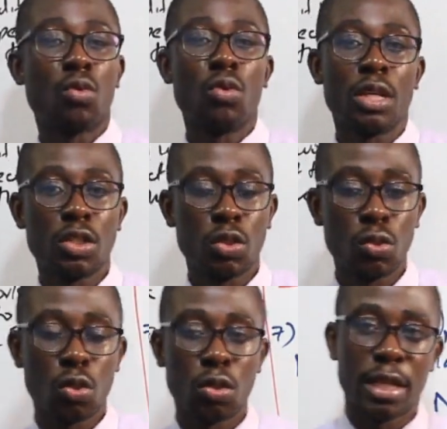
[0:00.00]
going to
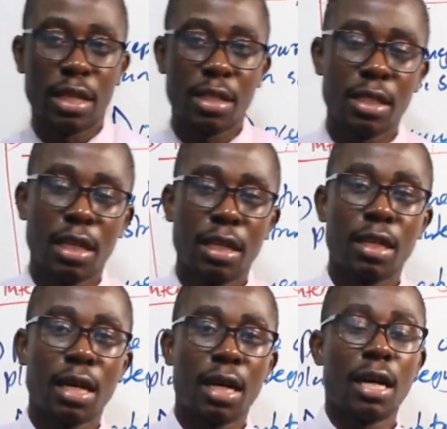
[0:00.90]
condense and
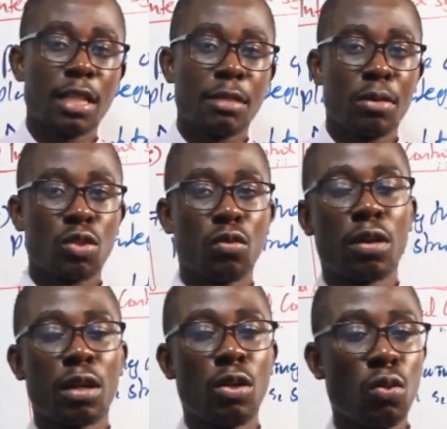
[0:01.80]
aspect of
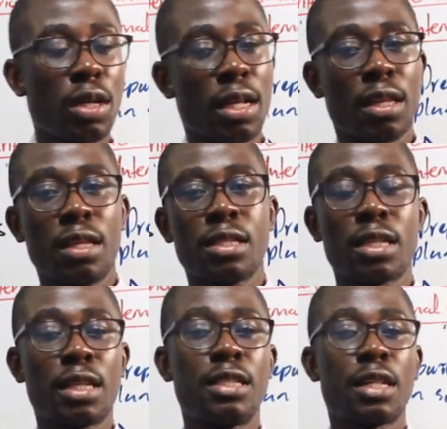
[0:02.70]
look at these
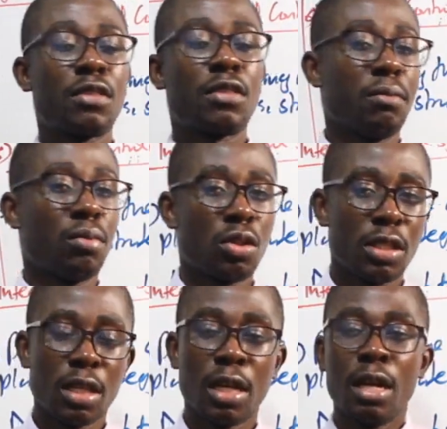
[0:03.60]
draft reports.
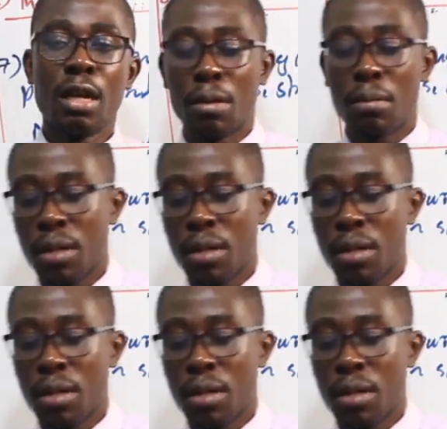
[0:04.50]
Maybe